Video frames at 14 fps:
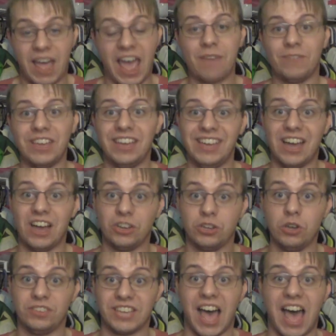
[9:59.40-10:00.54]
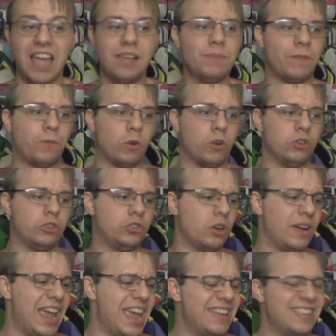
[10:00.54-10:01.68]
having a good time for
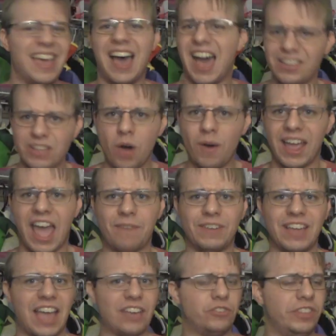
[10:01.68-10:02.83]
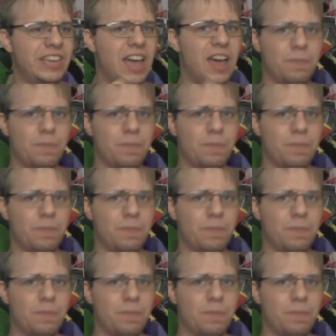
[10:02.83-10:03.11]
sure. And I know I haven't actually